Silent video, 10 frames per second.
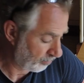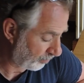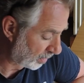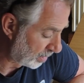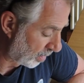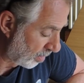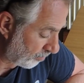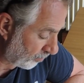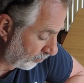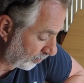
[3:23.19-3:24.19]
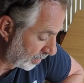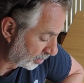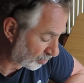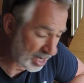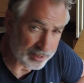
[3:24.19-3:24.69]
for the
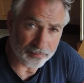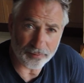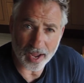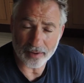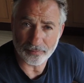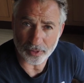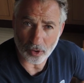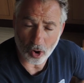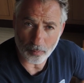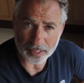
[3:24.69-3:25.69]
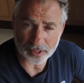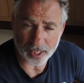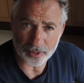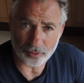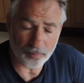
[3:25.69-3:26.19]
extractor fan, for the hob,
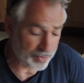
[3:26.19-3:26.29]
etc.